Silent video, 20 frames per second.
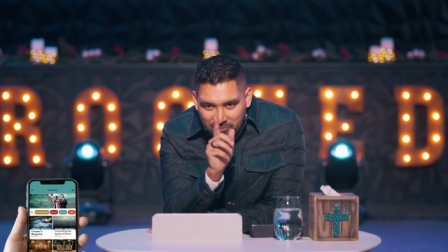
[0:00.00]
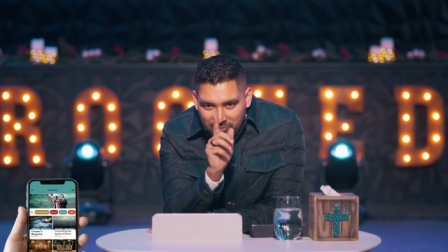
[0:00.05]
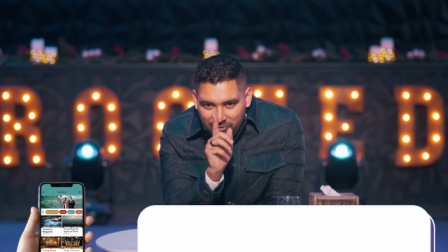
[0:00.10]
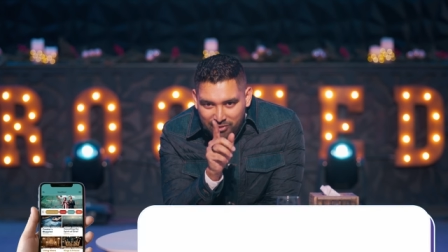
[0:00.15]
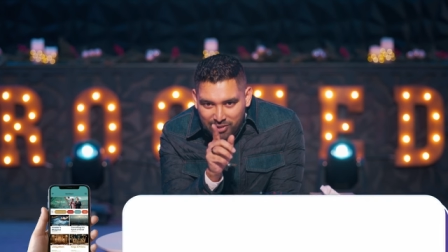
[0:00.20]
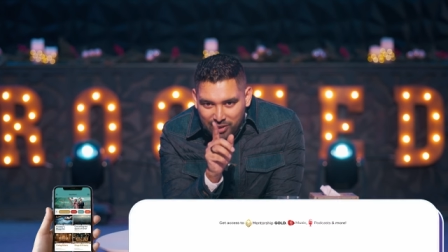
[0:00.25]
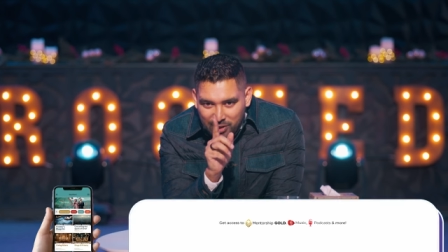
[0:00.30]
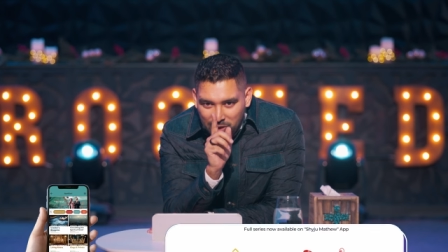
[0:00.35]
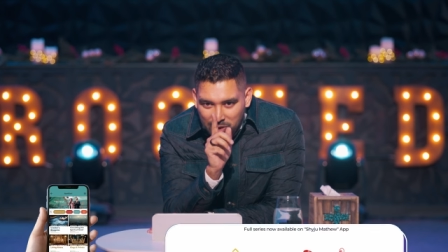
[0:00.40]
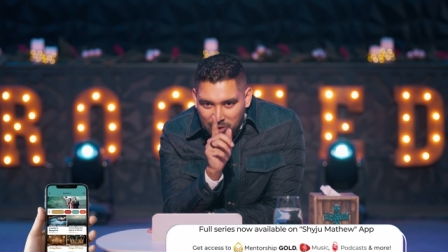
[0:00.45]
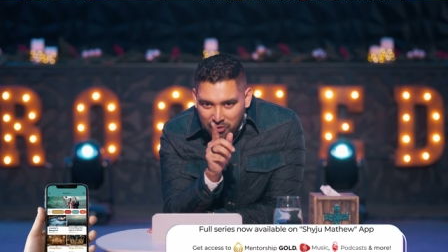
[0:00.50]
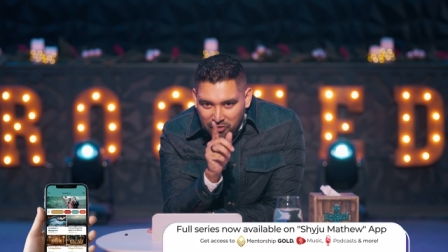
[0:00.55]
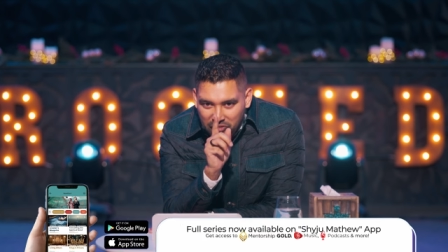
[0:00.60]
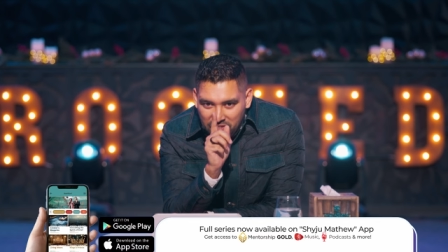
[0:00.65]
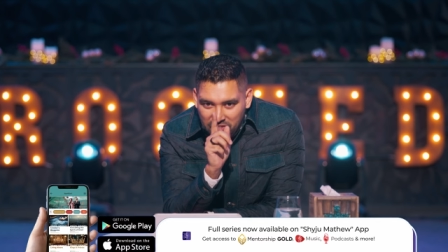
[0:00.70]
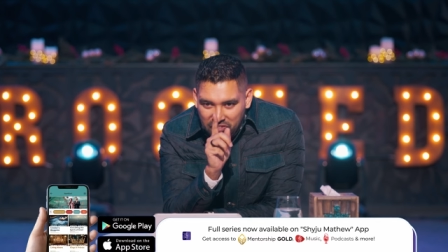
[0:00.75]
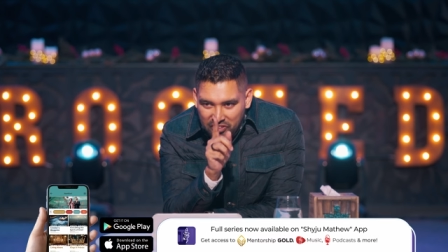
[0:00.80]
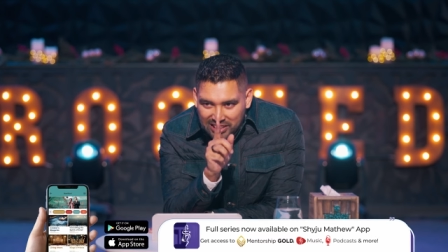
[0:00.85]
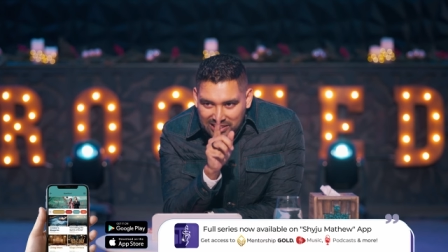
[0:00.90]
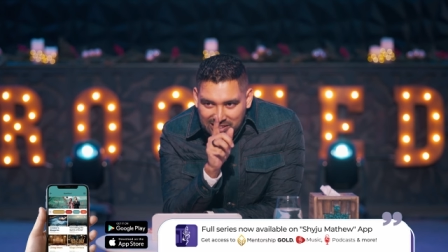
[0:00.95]
We got to
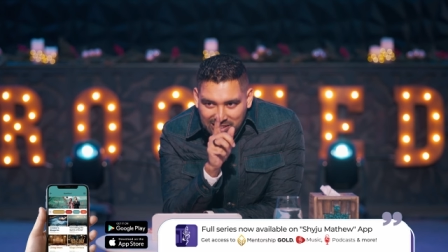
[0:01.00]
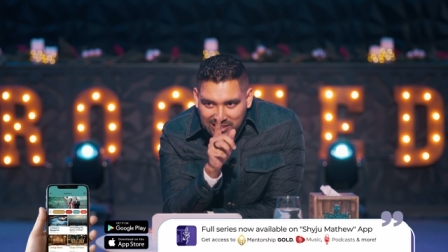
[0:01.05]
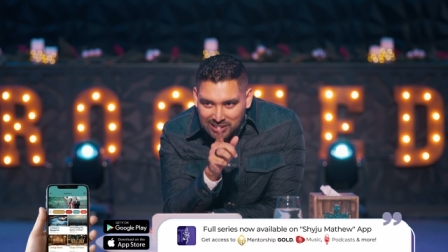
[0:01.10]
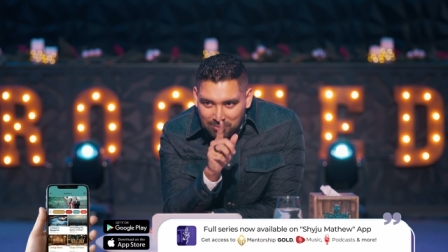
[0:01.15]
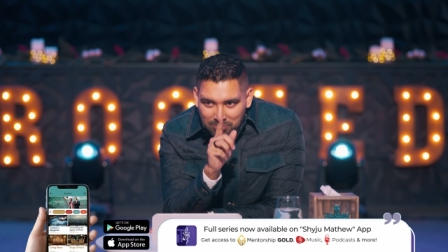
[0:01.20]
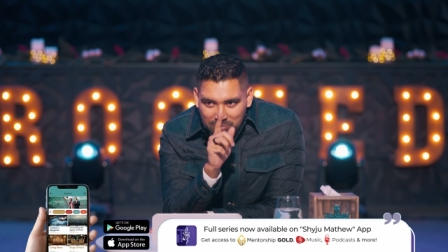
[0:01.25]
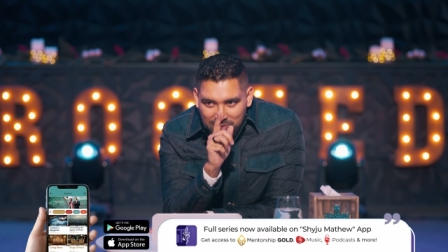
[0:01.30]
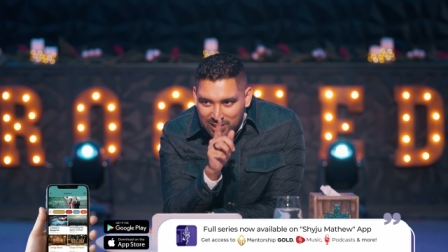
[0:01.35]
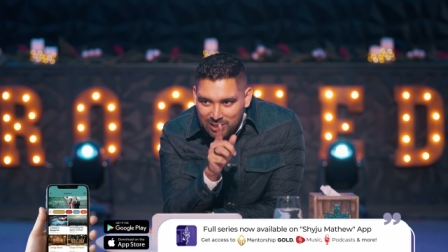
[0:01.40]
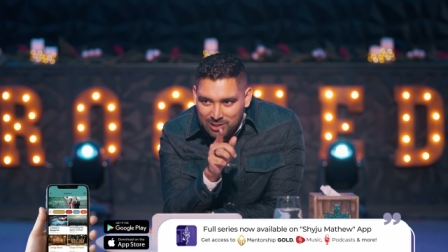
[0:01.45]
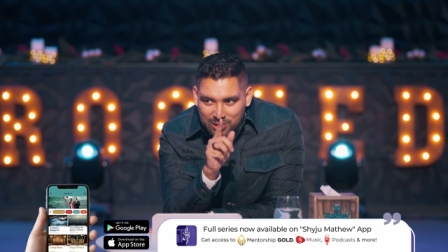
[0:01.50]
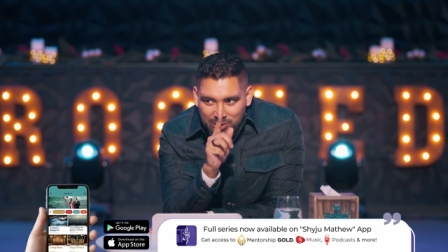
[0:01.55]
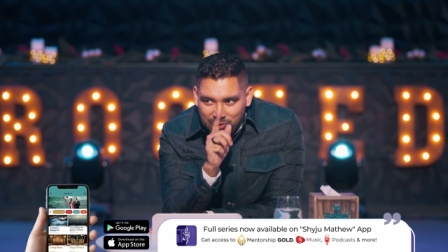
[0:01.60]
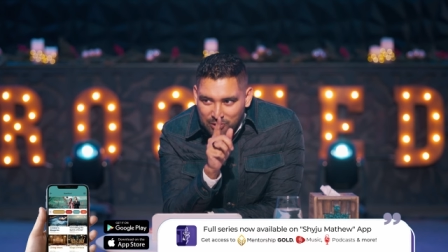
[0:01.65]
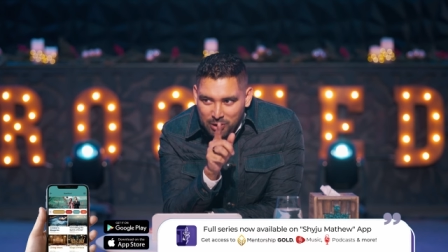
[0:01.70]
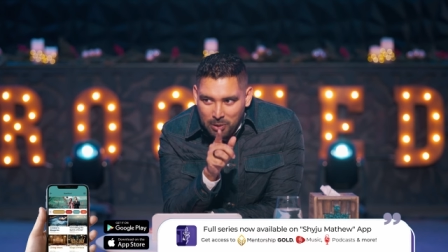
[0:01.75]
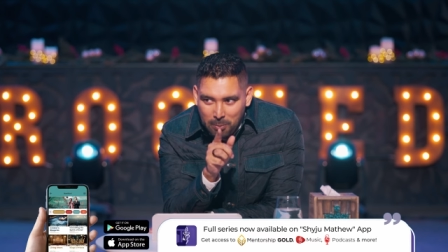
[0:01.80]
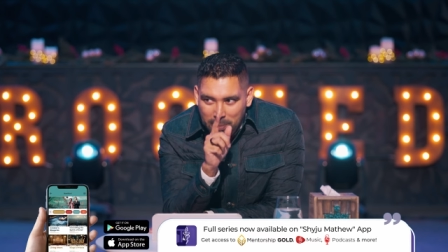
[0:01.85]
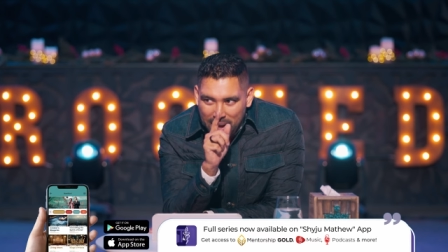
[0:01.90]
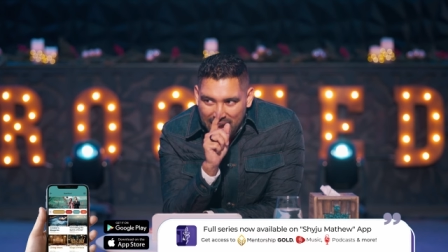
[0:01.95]
fix some things of
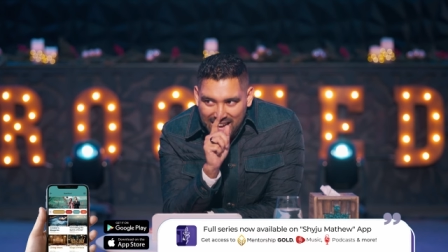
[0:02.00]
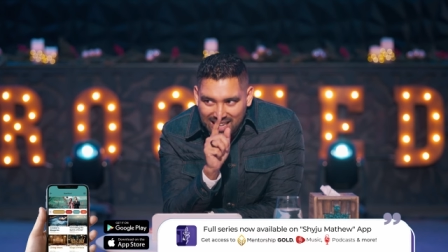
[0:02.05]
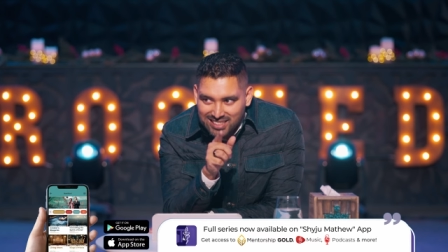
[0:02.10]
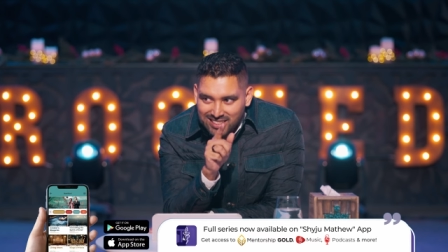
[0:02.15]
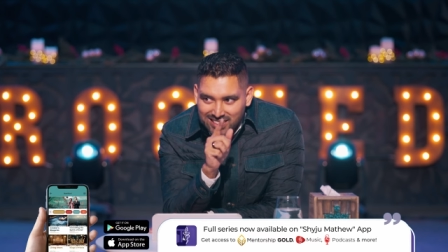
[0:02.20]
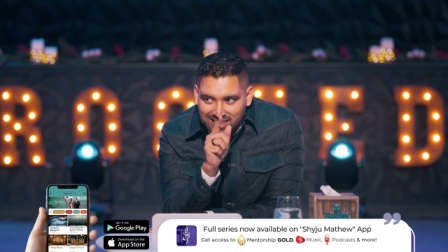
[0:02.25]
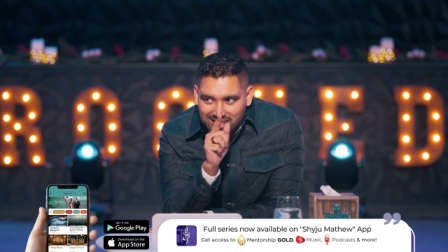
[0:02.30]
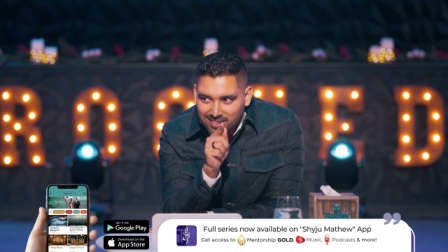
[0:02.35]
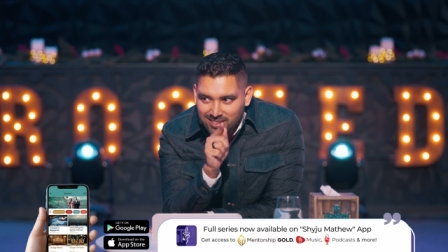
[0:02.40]
your past.